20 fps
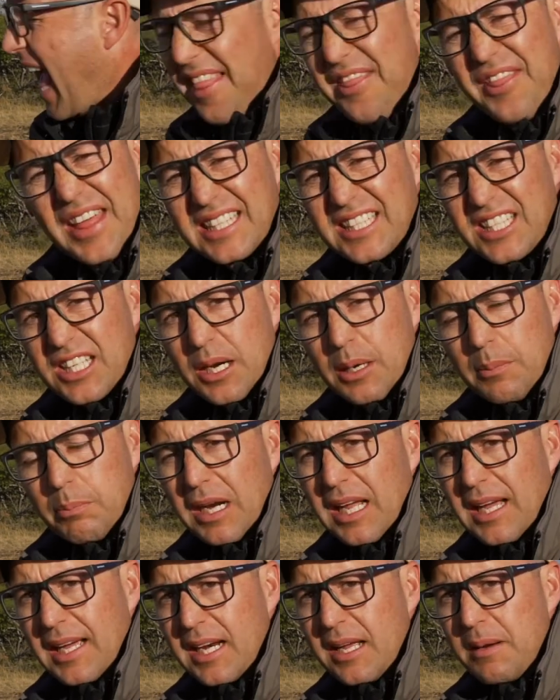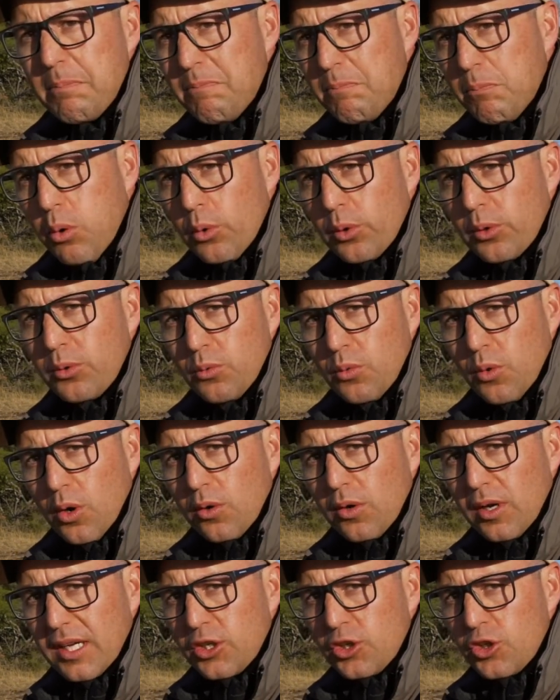And that's going to play an important
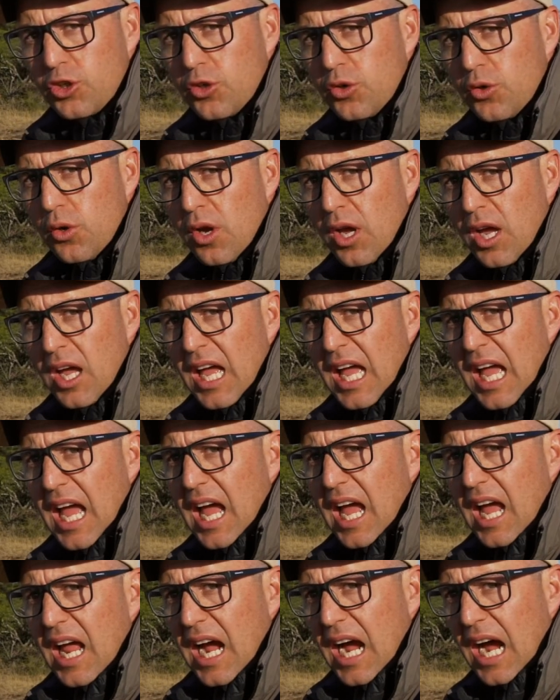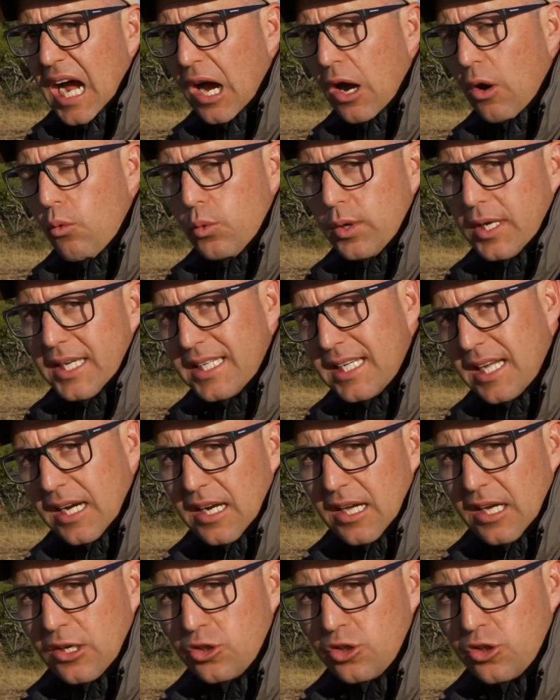role as to how we tell
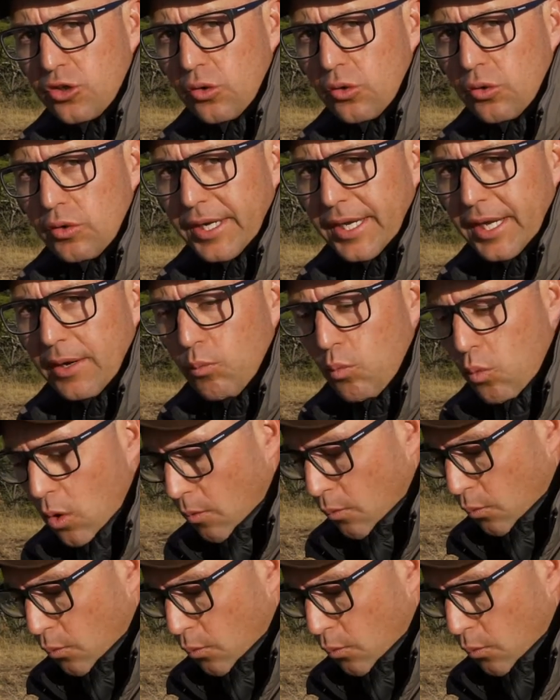our story and what